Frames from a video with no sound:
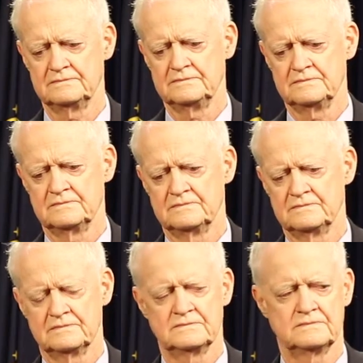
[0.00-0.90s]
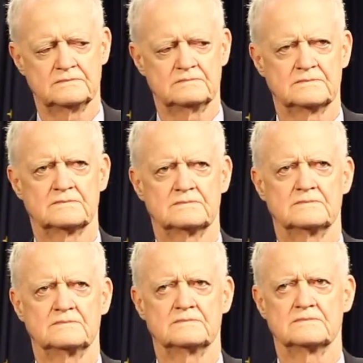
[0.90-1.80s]

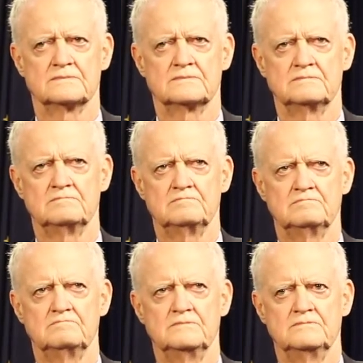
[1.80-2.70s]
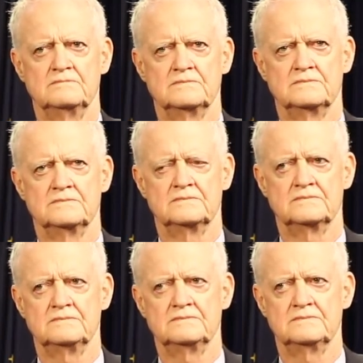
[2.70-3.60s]

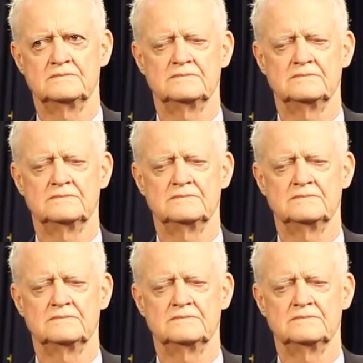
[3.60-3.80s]
[no speech]